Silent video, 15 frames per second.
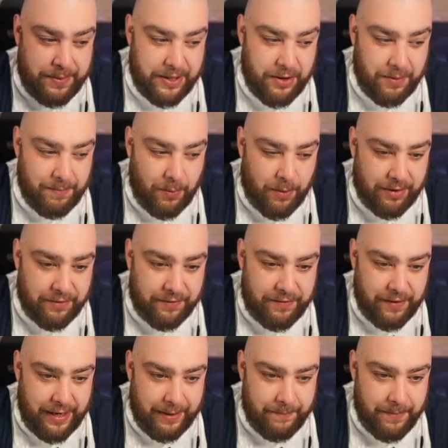the number one for
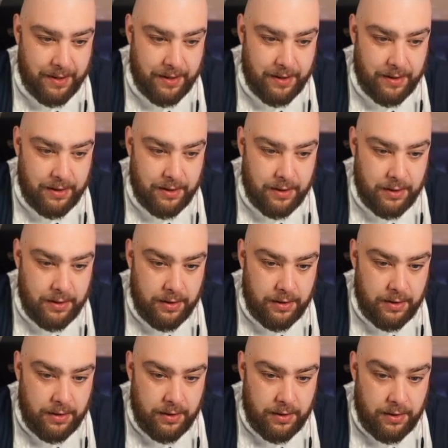him.
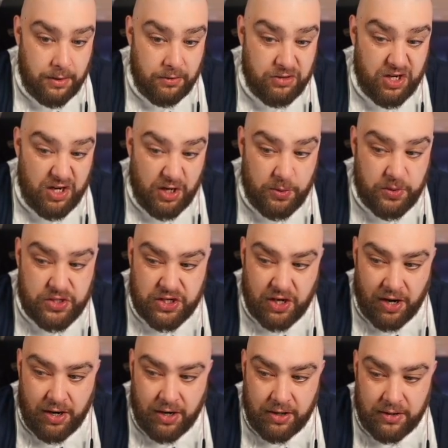Luke
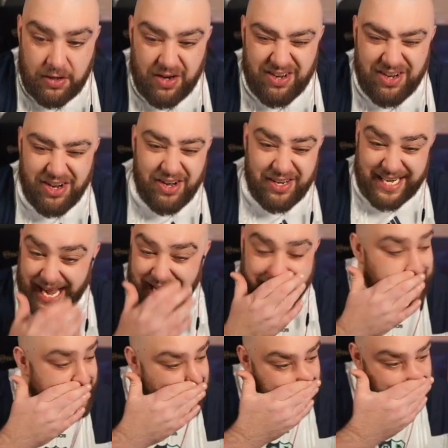Shaw. Oh,
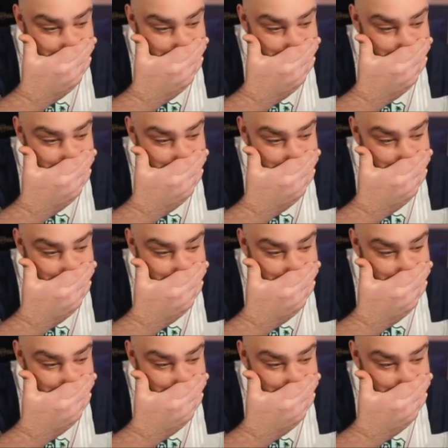guys.